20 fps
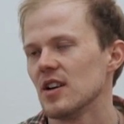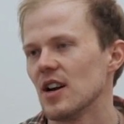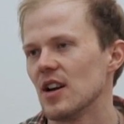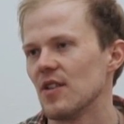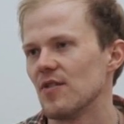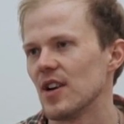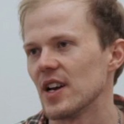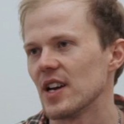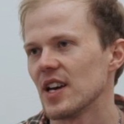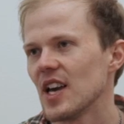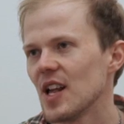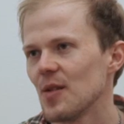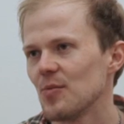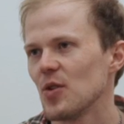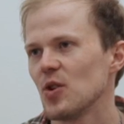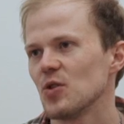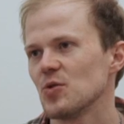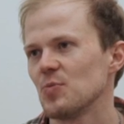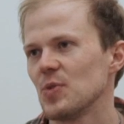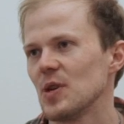kind of like
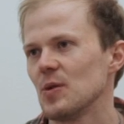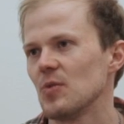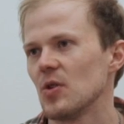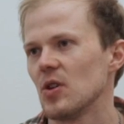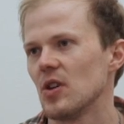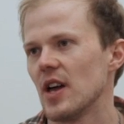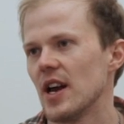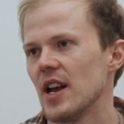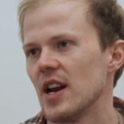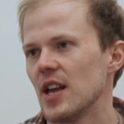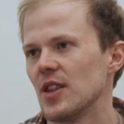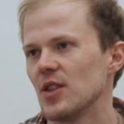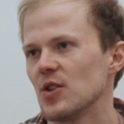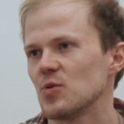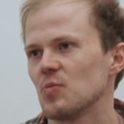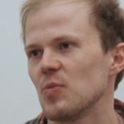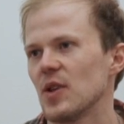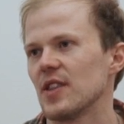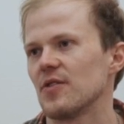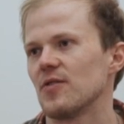help those people and, and
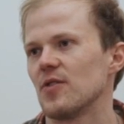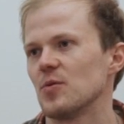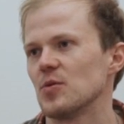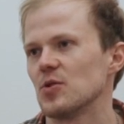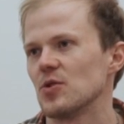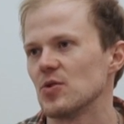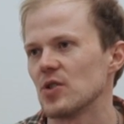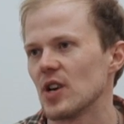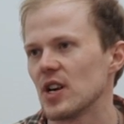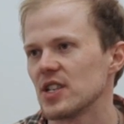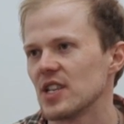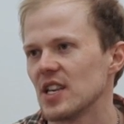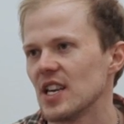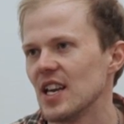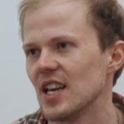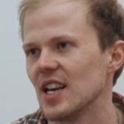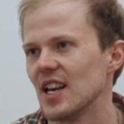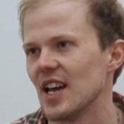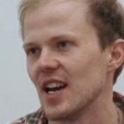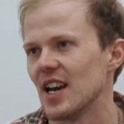those platforms to
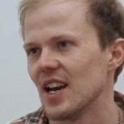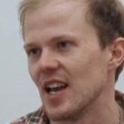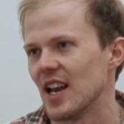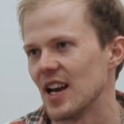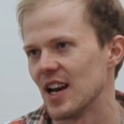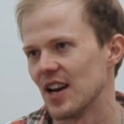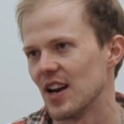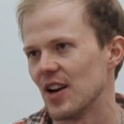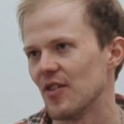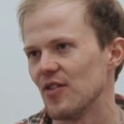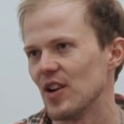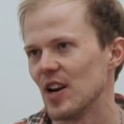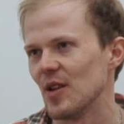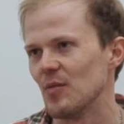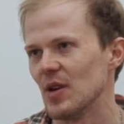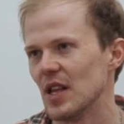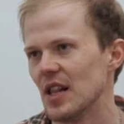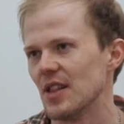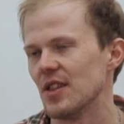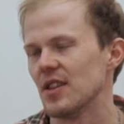succeed and, and, and
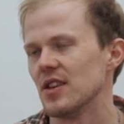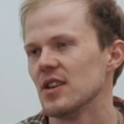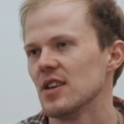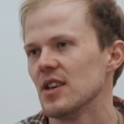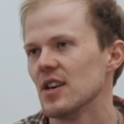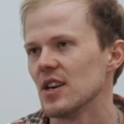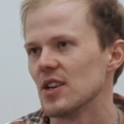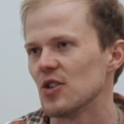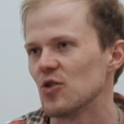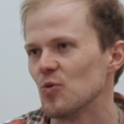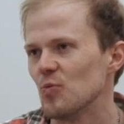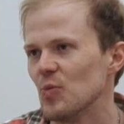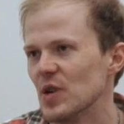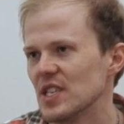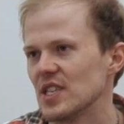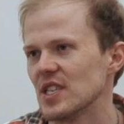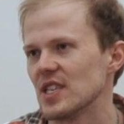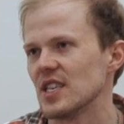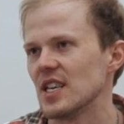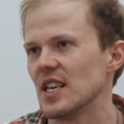really build good
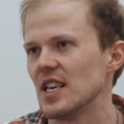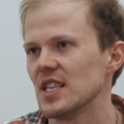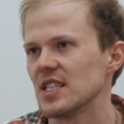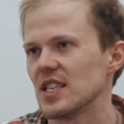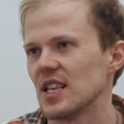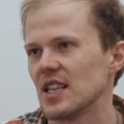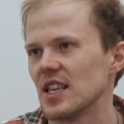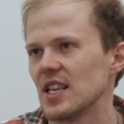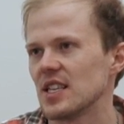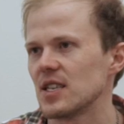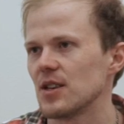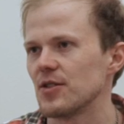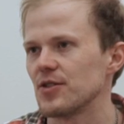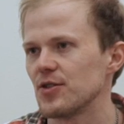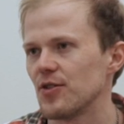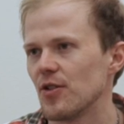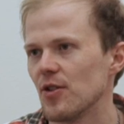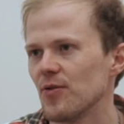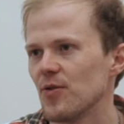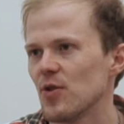businesses, and that's our
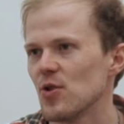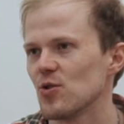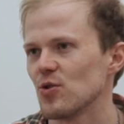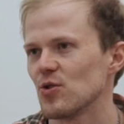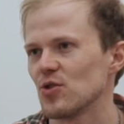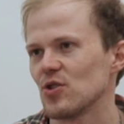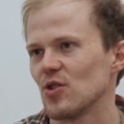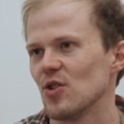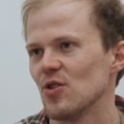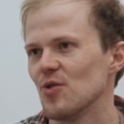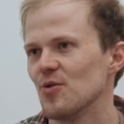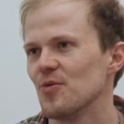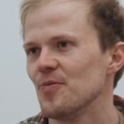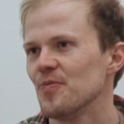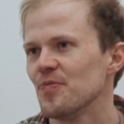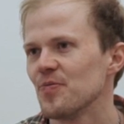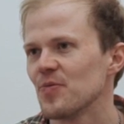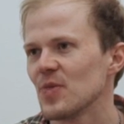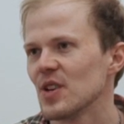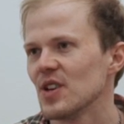strong focus. So,
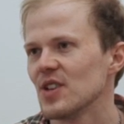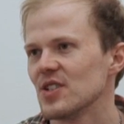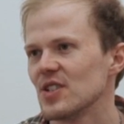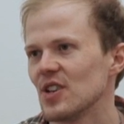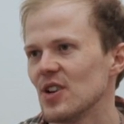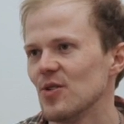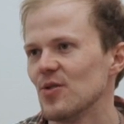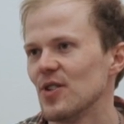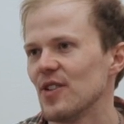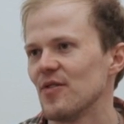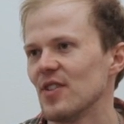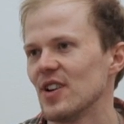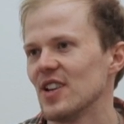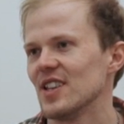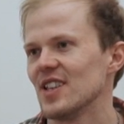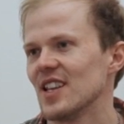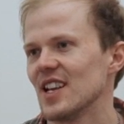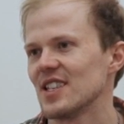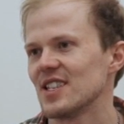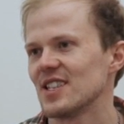so
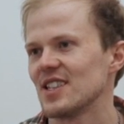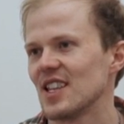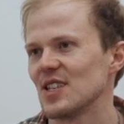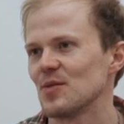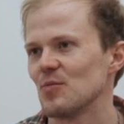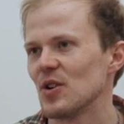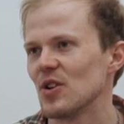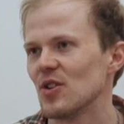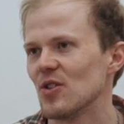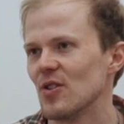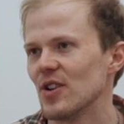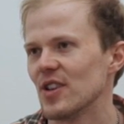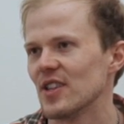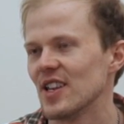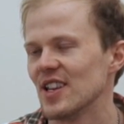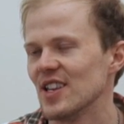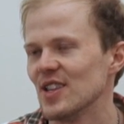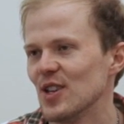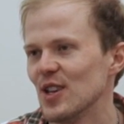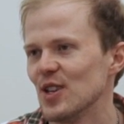definitely that's that's my goal.
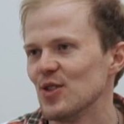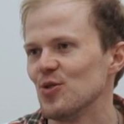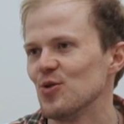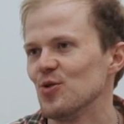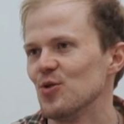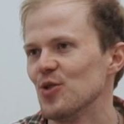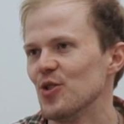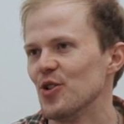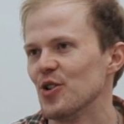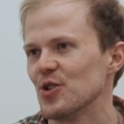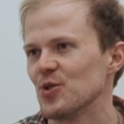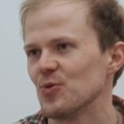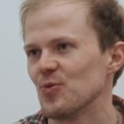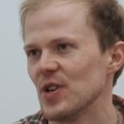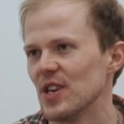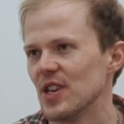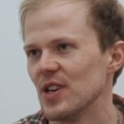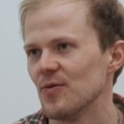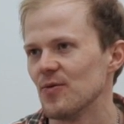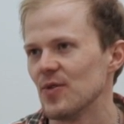And in, in two years,
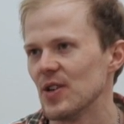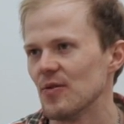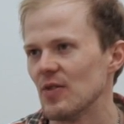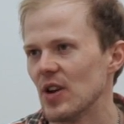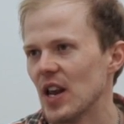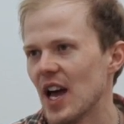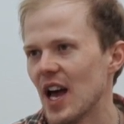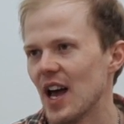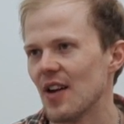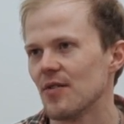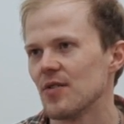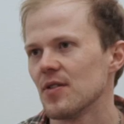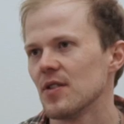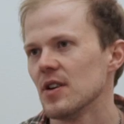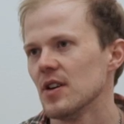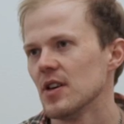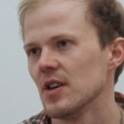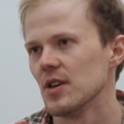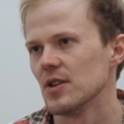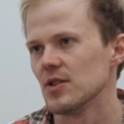we we will have
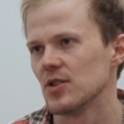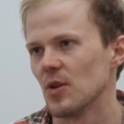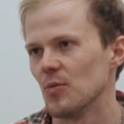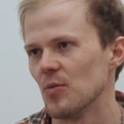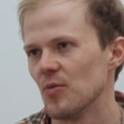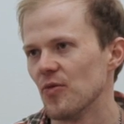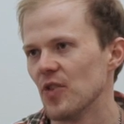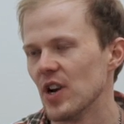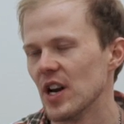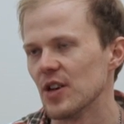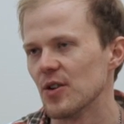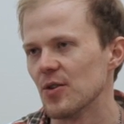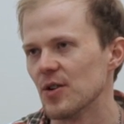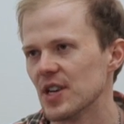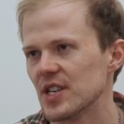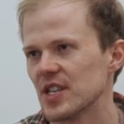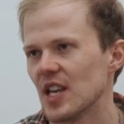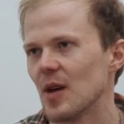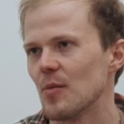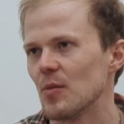some really
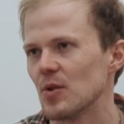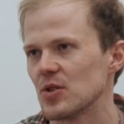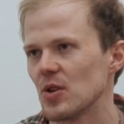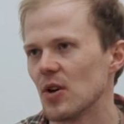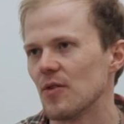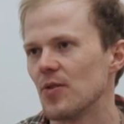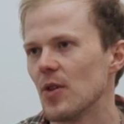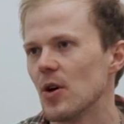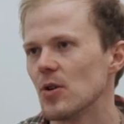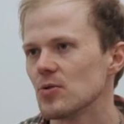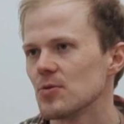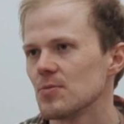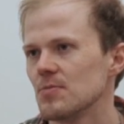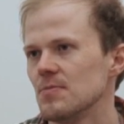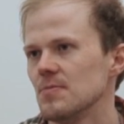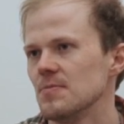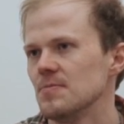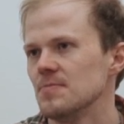good examples of those.